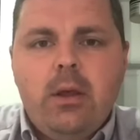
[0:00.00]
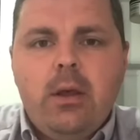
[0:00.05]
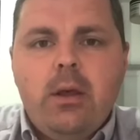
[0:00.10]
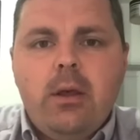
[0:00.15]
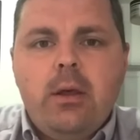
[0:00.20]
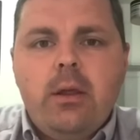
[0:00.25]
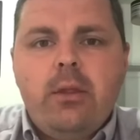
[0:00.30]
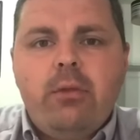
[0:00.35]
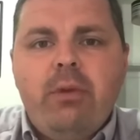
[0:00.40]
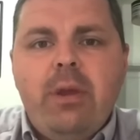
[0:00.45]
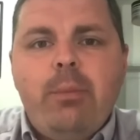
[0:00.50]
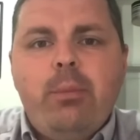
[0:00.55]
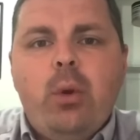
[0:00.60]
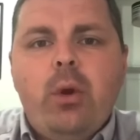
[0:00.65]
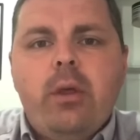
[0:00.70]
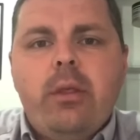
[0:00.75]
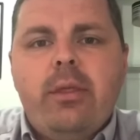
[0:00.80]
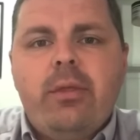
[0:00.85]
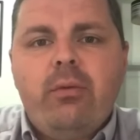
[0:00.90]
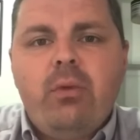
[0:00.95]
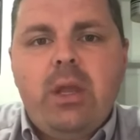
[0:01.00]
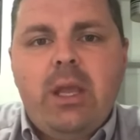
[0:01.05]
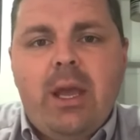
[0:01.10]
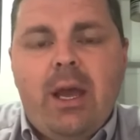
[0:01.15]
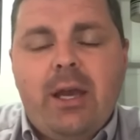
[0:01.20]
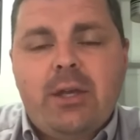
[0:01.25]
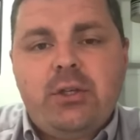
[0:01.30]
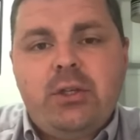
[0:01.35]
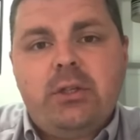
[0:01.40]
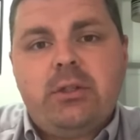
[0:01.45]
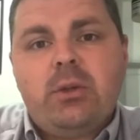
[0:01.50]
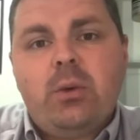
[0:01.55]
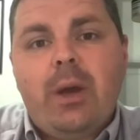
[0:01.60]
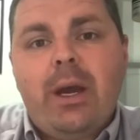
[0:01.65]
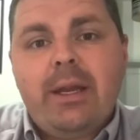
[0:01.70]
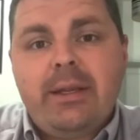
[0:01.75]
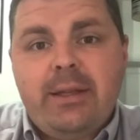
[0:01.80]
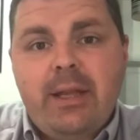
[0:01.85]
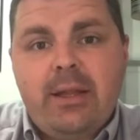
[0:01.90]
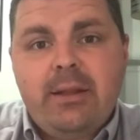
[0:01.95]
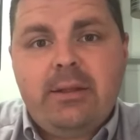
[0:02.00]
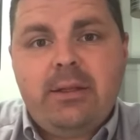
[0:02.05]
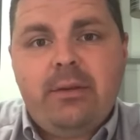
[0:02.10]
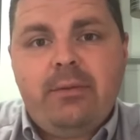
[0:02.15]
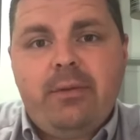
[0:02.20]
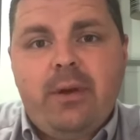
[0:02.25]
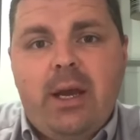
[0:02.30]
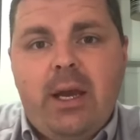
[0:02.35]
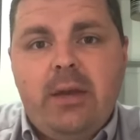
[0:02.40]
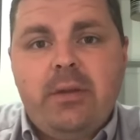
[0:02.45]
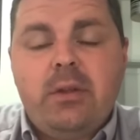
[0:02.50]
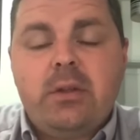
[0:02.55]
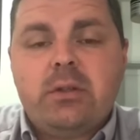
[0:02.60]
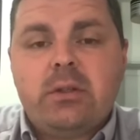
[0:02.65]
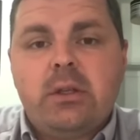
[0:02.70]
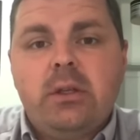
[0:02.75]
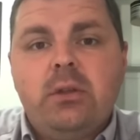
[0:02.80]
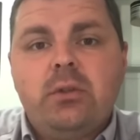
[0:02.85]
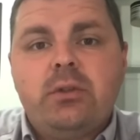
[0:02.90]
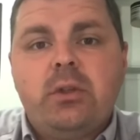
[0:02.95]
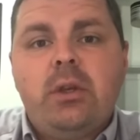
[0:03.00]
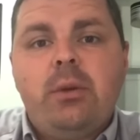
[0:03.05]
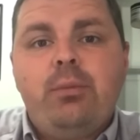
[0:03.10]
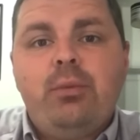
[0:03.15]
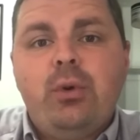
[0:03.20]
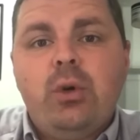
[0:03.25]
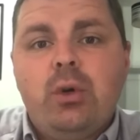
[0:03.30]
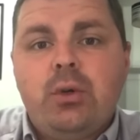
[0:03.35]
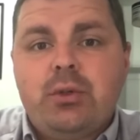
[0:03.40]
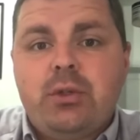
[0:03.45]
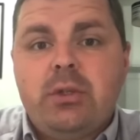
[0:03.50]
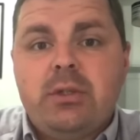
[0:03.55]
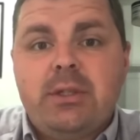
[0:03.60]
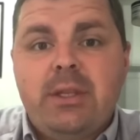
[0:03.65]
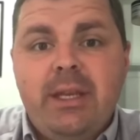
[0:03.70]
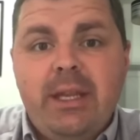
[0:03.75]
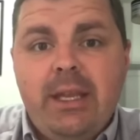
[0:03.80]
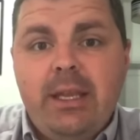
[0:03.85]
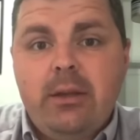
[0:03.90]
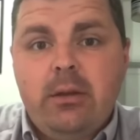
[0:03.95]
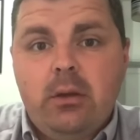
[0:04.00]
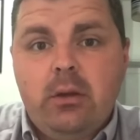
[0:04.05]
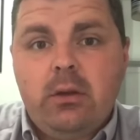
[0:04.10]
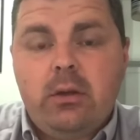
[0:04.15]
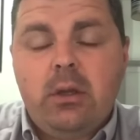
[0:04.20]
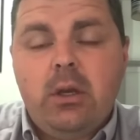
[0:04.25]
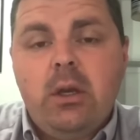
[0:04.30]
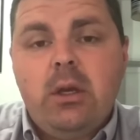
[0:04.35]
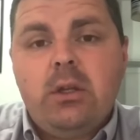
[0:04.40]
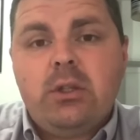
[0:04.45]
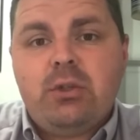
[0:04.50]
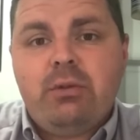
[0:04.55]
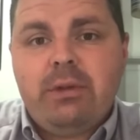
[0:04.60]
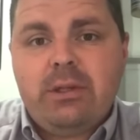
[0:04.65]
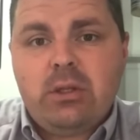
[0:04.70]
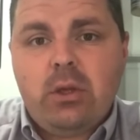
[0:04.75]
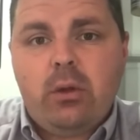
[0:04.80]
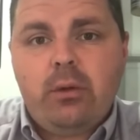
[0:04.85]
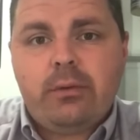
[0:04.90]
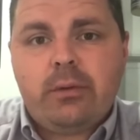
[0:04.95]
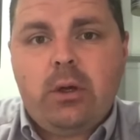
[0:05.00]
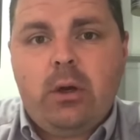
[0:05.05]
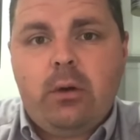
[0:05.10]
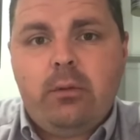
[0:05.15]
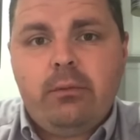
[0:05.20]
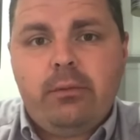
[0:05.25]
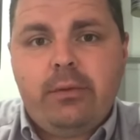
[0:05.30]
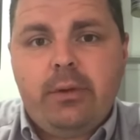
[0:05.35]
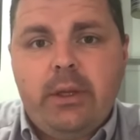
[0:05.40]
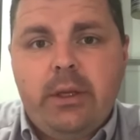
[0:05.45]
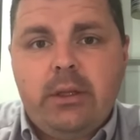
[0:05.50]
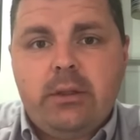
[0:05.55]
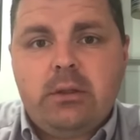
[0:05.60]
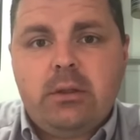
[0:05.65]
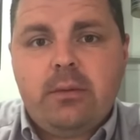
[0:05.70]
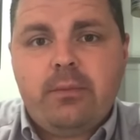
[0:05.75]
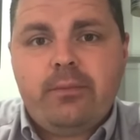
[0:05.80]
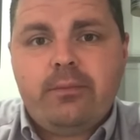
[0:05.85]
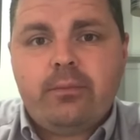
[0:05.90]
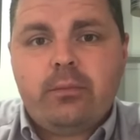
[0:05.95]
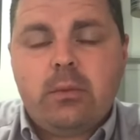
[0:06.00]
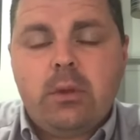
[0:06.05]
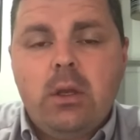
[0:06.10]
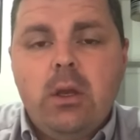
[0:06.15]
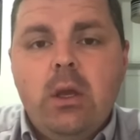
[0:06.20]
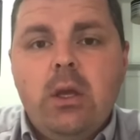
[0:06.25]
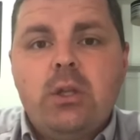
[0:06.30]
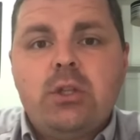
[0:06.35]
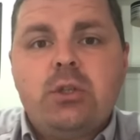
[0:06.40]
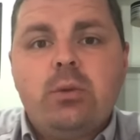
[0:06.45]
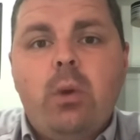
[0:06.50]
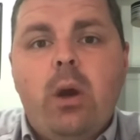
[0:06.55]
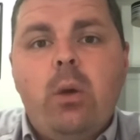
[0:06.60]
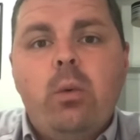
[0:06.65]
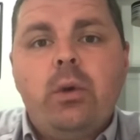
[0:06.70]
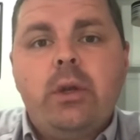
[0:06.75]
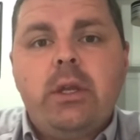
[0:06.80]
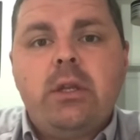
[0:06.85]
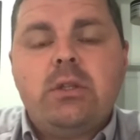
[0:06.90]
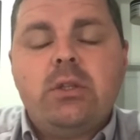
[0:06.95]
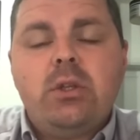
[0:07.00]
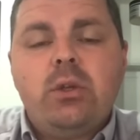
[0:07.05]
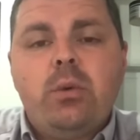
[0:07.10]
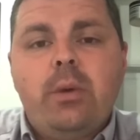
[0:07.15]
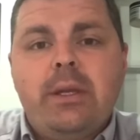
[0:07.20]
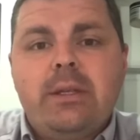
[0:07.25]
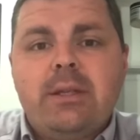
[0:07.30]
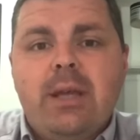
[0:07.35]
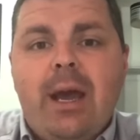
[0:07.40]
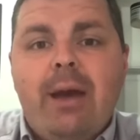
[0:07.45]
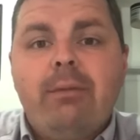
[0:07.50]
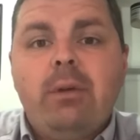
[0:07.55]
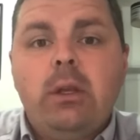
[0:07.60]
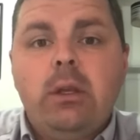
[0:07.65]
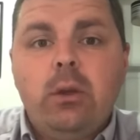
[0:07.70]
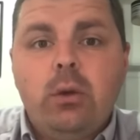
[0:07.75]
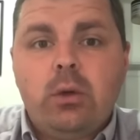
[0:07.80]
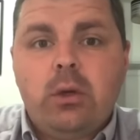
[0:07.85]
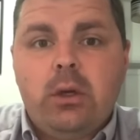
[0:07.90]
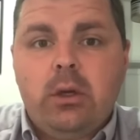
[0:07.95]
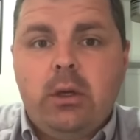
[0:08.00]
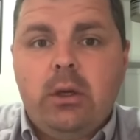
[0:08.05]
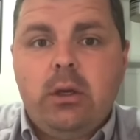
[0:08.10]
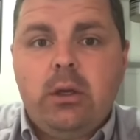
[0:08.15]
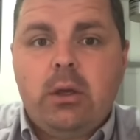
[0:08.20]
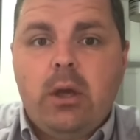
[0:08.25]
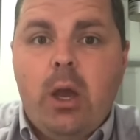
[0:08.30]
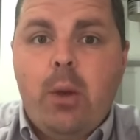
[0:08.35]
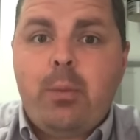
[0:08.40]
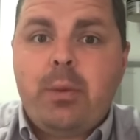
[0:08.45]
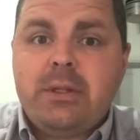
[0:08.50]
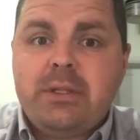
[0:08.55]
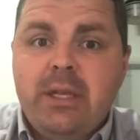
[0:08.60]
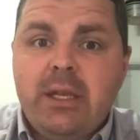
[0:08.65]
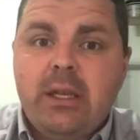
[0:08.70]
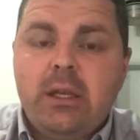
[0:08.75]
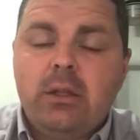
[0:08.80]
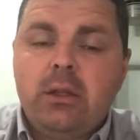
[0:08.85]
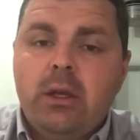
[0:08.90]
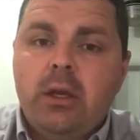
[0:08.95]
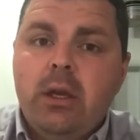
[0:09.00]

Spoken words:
3.3 asks you to identify the skills and approaches needed to resolve conflict. So what I want you to do is have a look at a particular